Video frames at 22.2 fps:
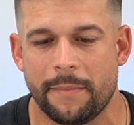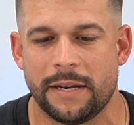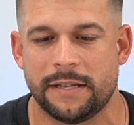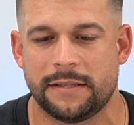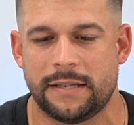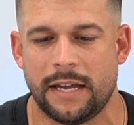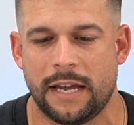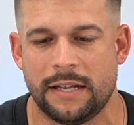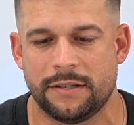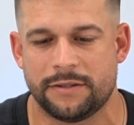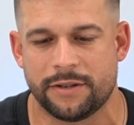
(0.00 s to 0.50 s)
going to
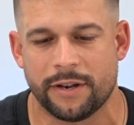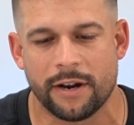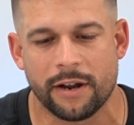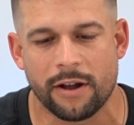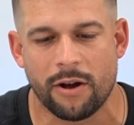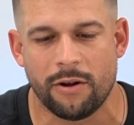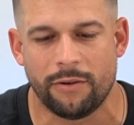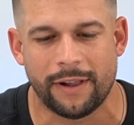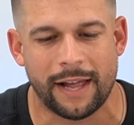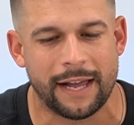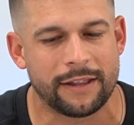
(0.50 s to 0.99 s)
say it's going to
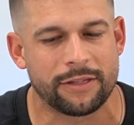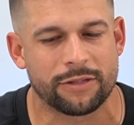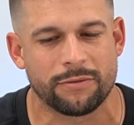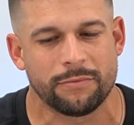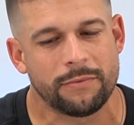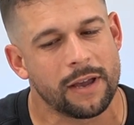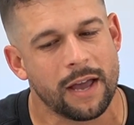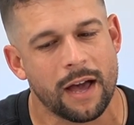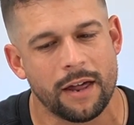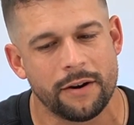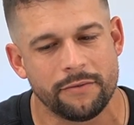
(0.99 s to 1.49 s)
go like
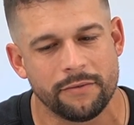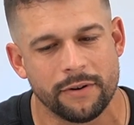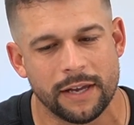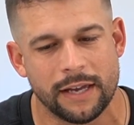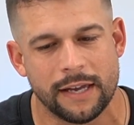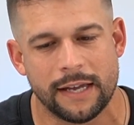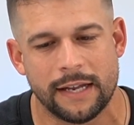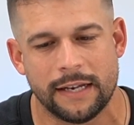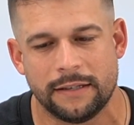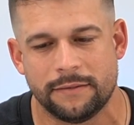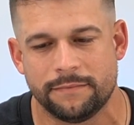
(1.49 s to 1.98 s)

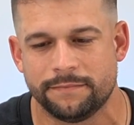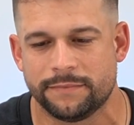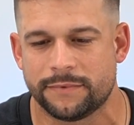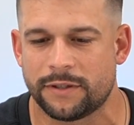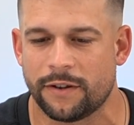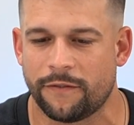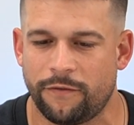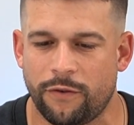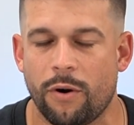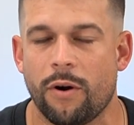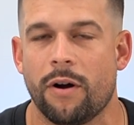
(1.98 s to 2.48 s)
300
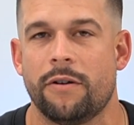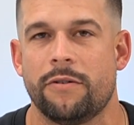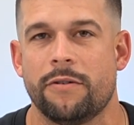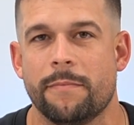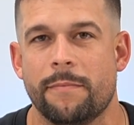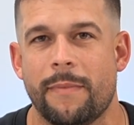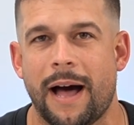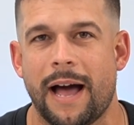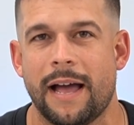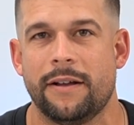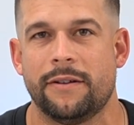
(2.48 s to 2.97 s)
to 400
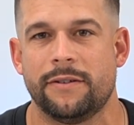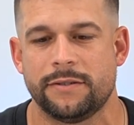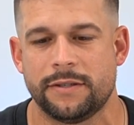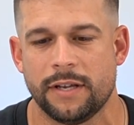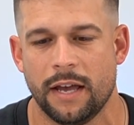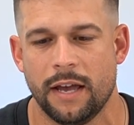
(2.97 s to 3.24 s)
miles.